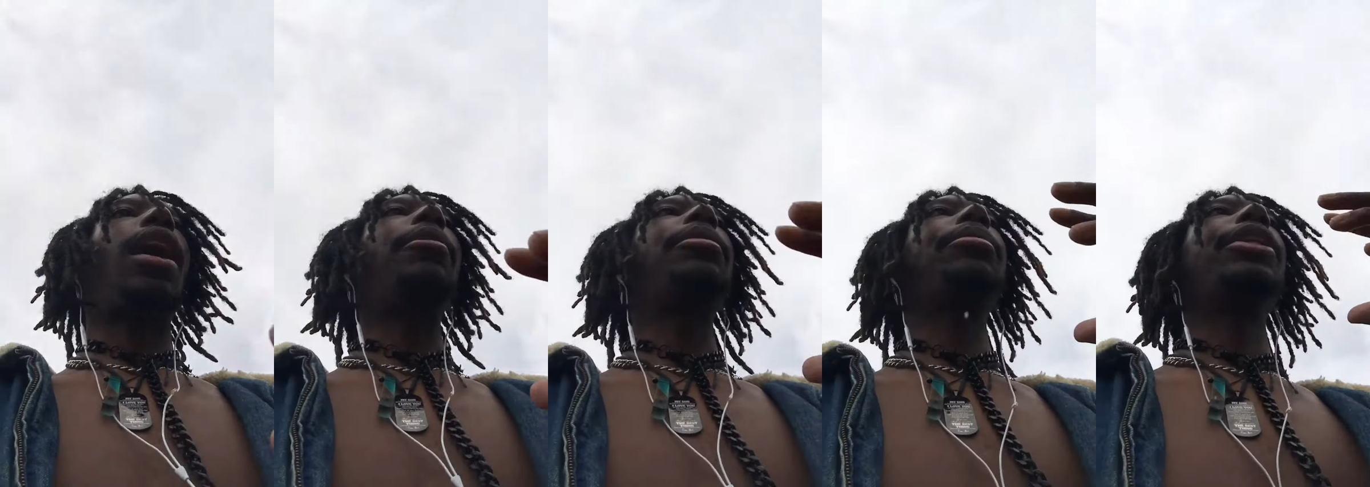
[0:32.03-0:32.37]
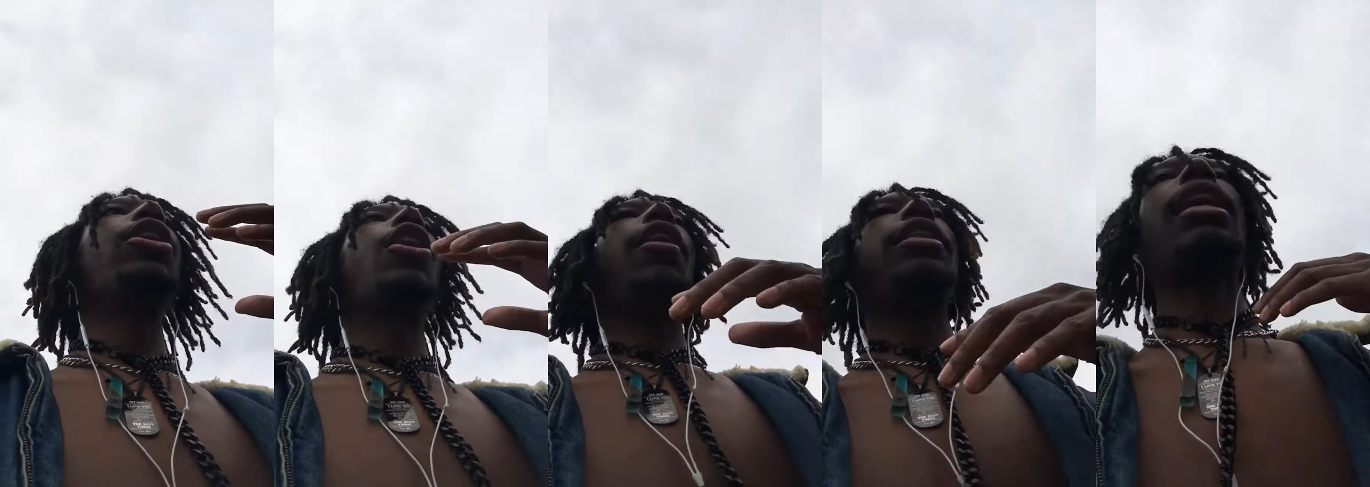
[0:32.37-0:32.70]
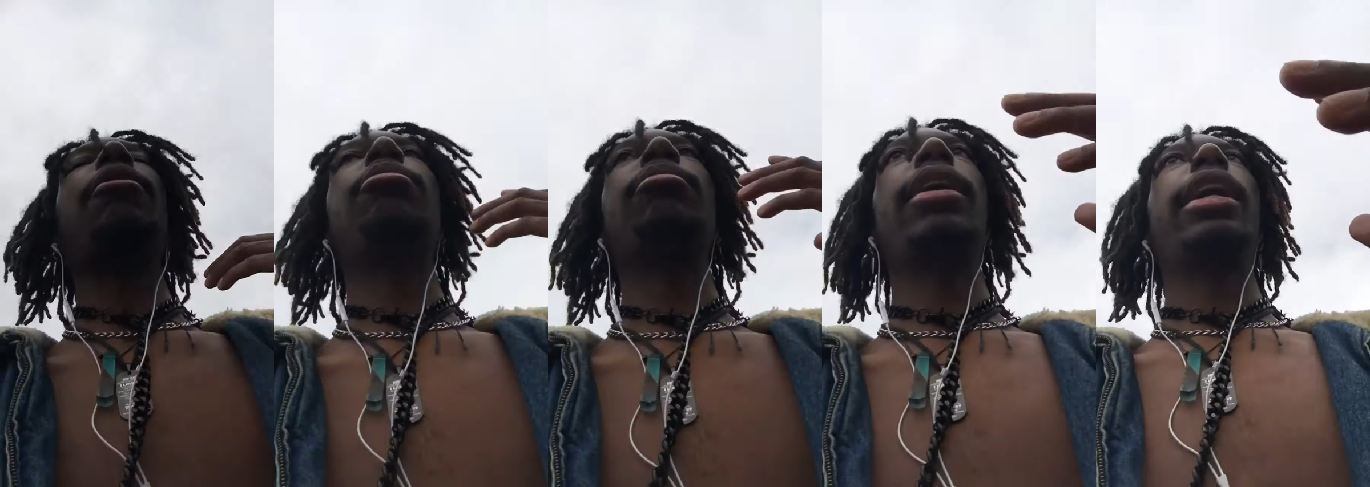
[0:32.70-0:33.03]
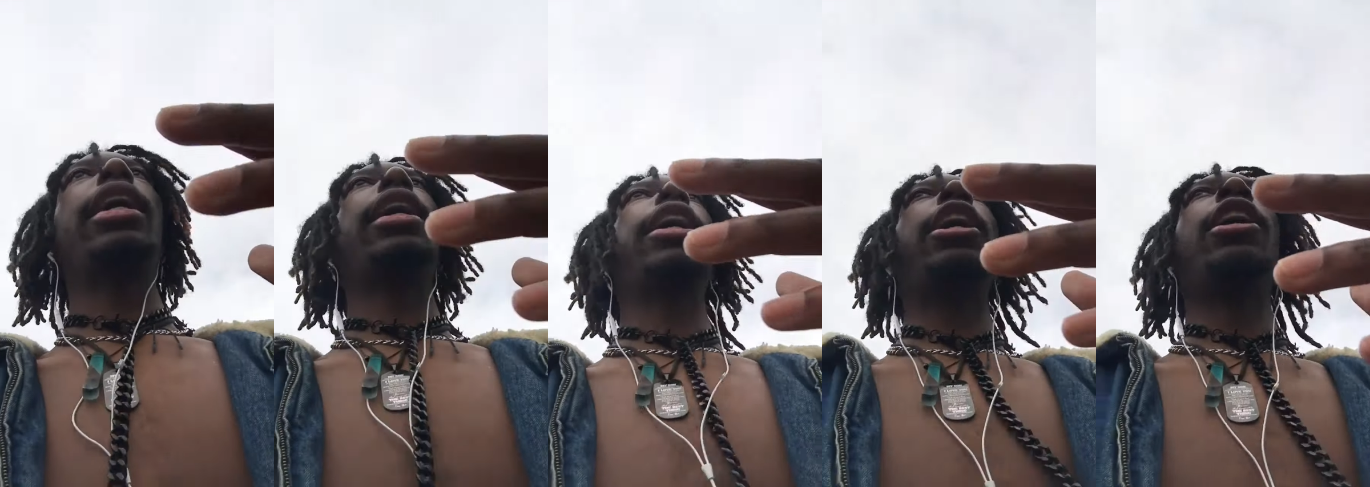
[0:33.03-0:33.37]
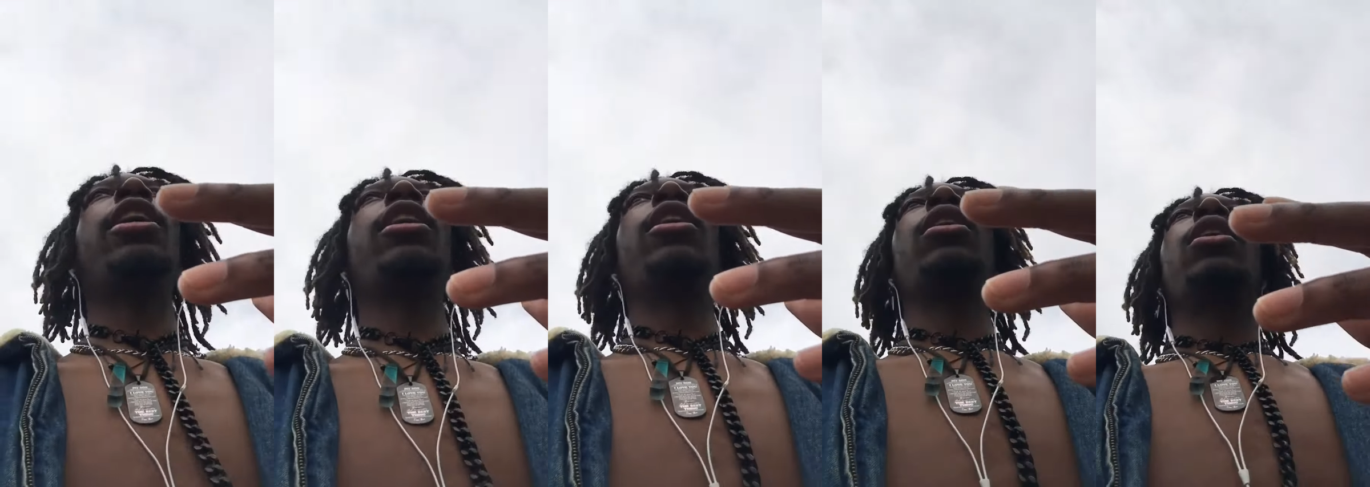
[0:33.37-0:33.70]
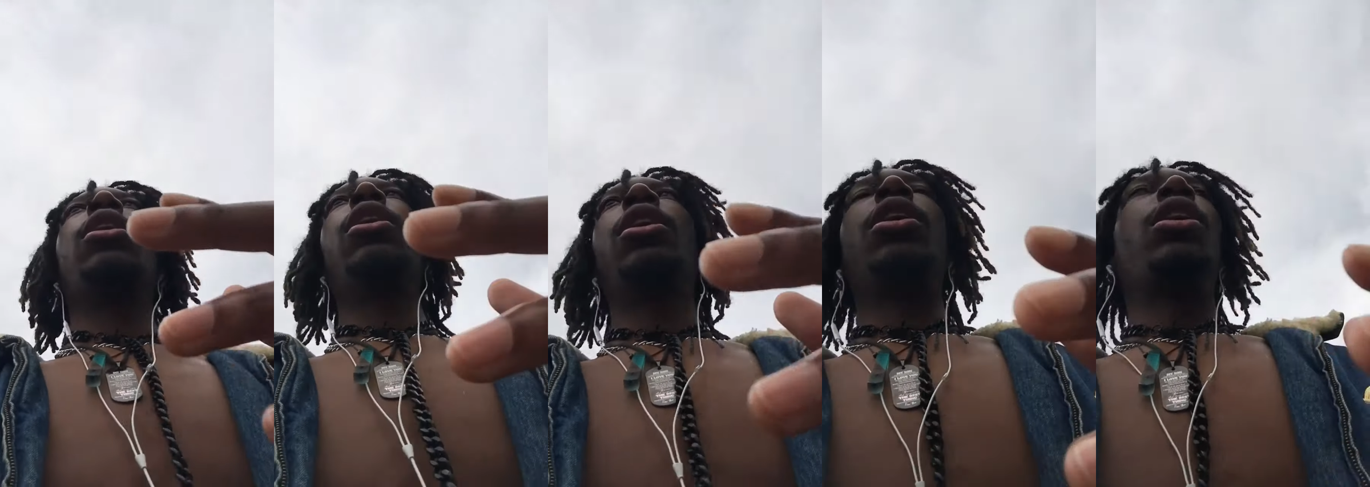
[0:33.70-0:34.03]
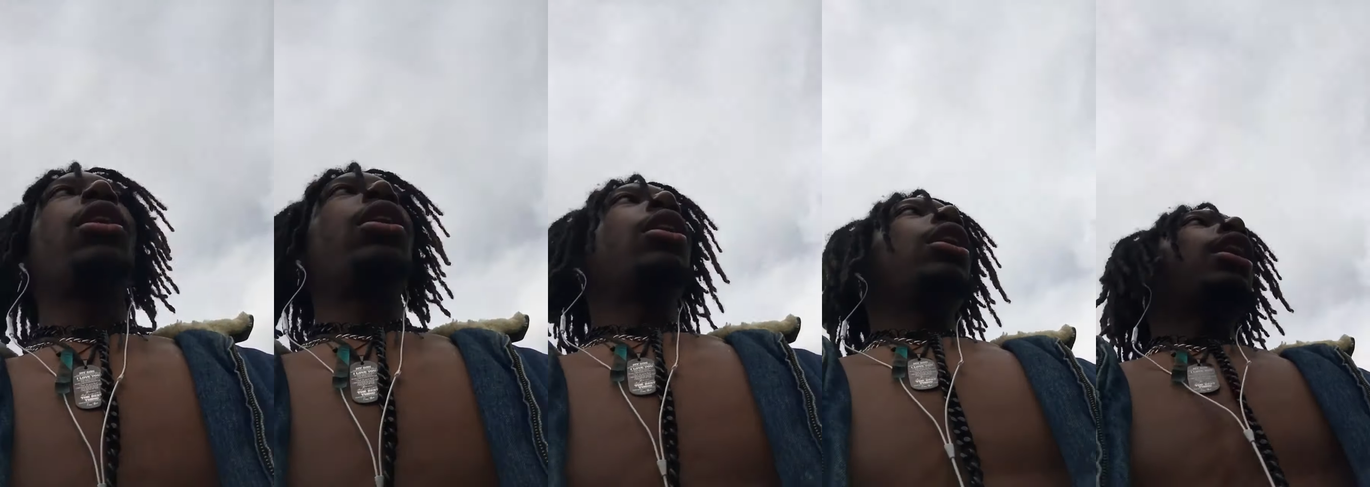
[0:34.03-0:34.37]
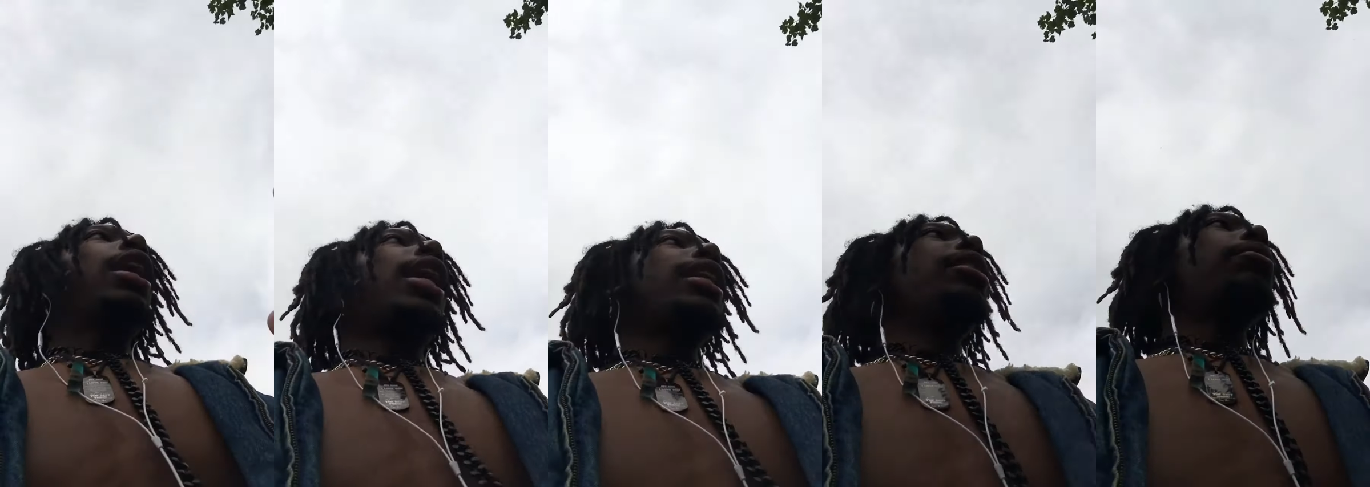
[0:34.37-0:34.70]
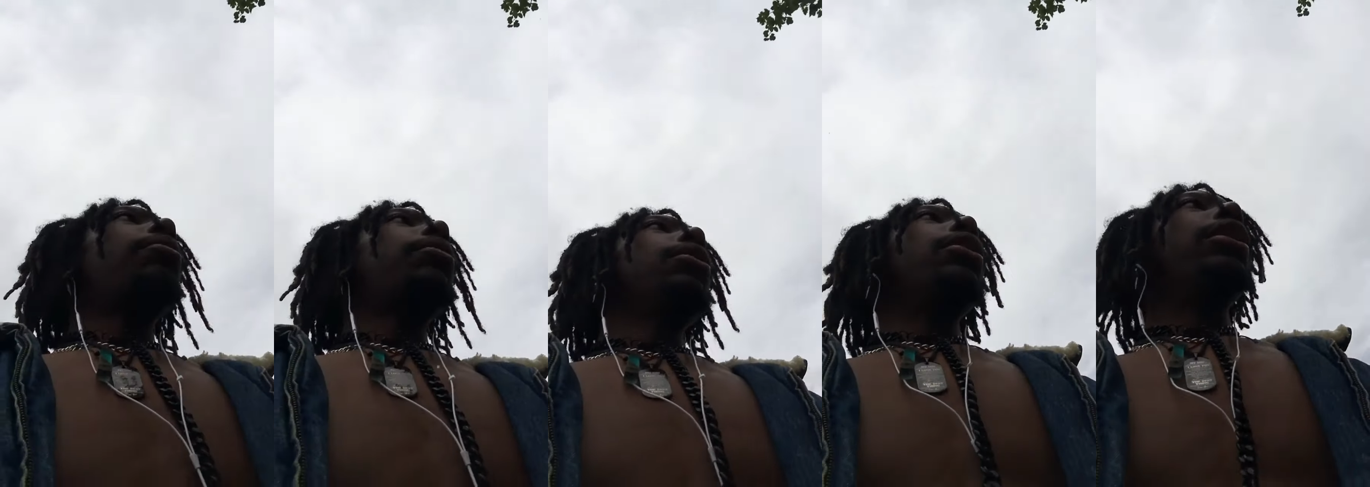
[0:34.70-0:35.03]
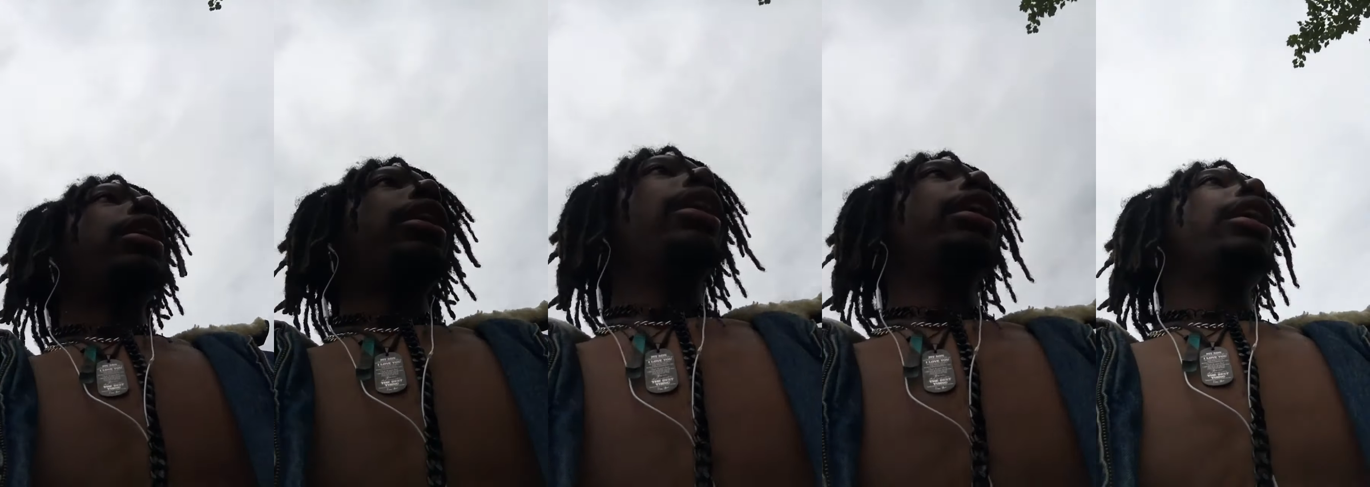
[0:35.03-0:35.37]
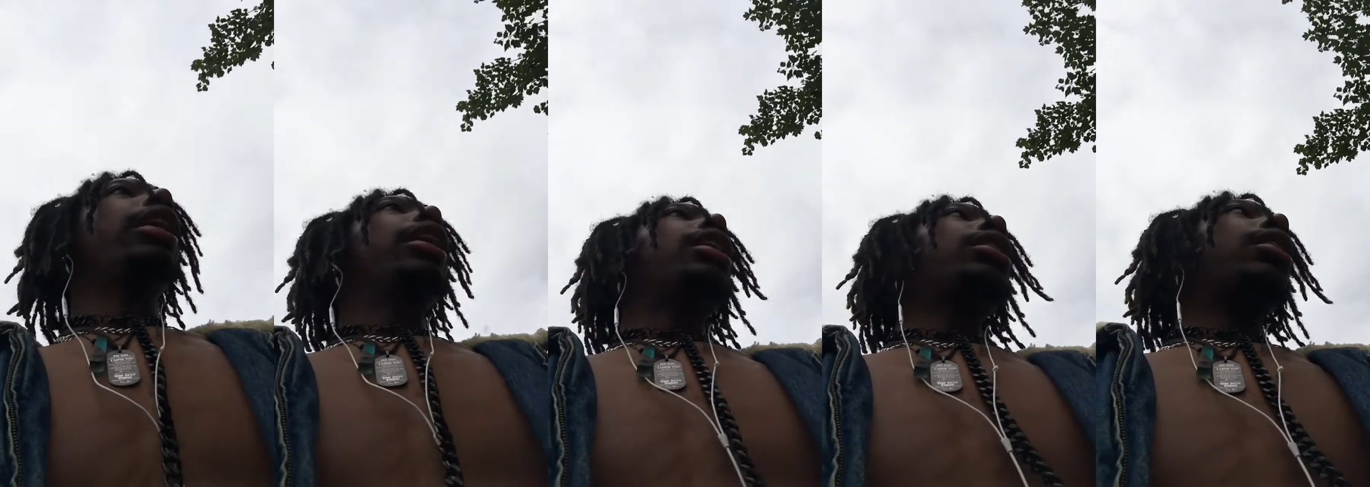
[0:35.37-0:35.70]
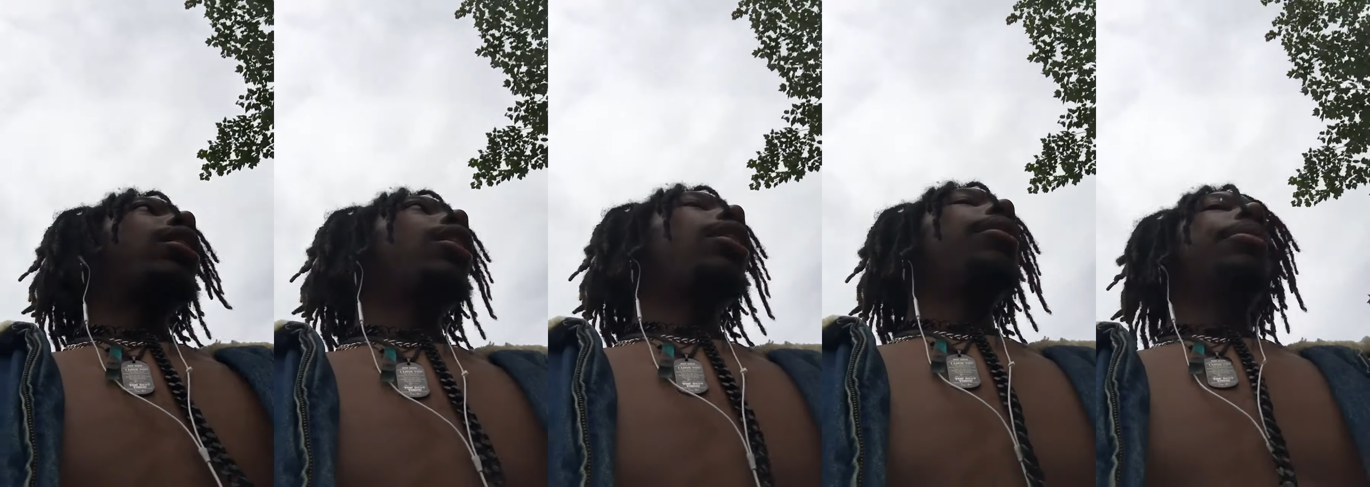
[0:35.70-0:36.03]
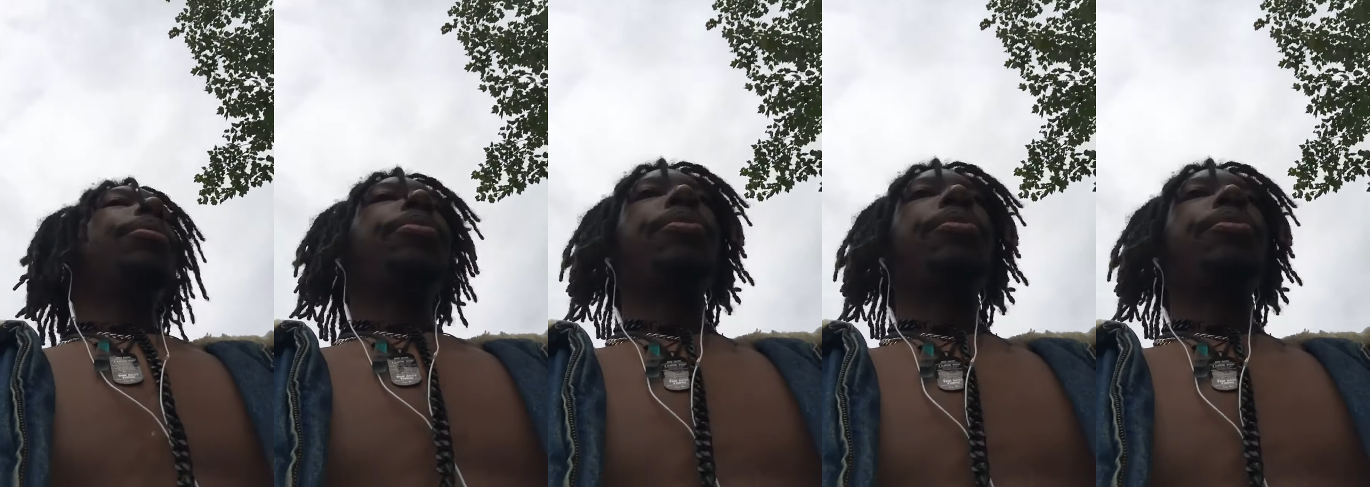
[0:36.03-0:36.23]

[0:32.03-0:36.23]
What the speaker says: Nobody's mouth can be seen.